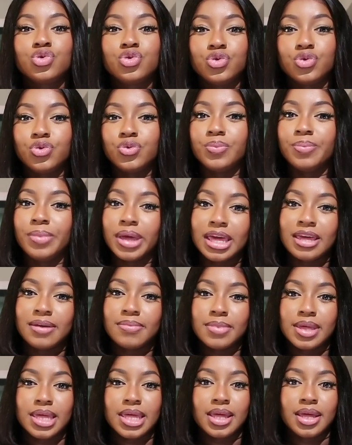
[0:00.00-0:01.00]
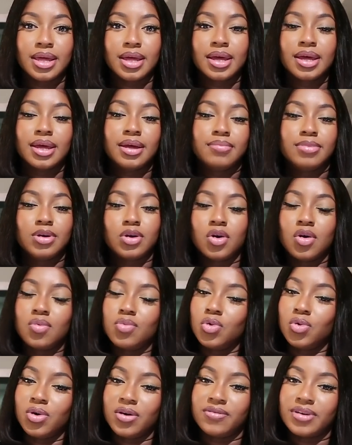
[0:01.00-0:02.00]
to make me become
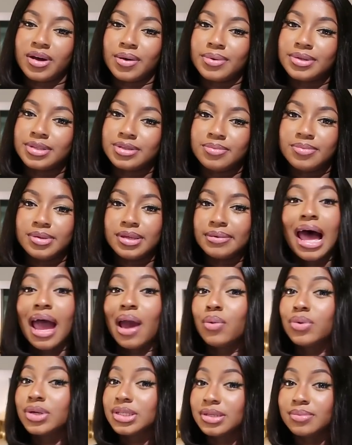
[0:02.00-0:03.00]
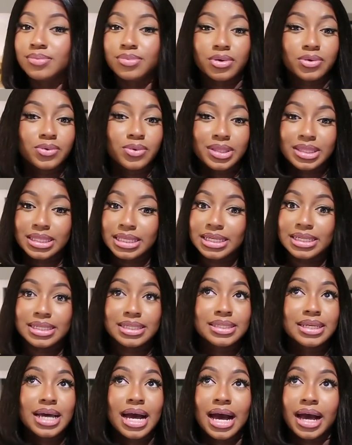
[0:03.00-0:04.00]
whoever I want to be. I wasn't born with
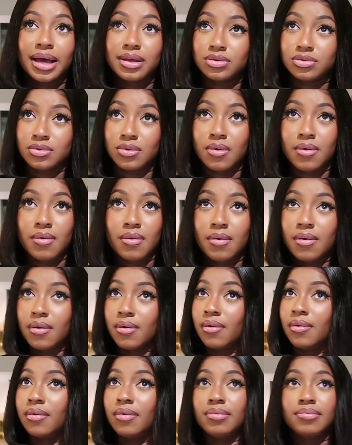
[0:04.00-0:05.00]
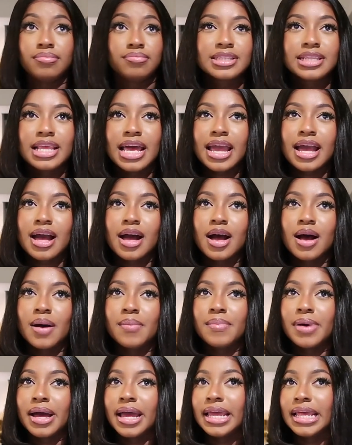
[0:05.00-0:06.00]
this at all. Like,
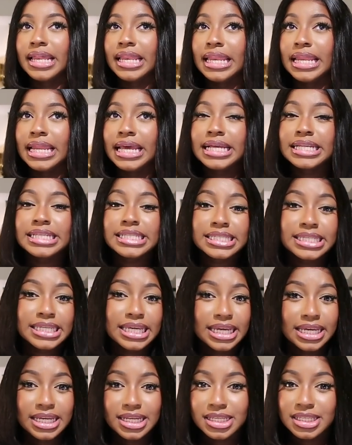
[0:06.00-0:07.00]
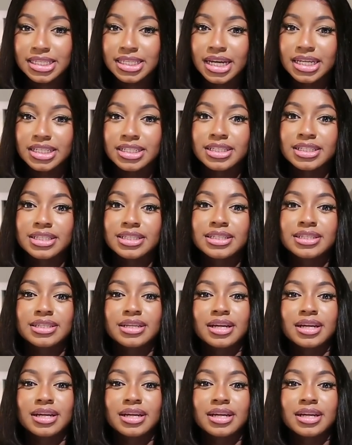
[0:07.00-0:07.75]
at my late teens, I just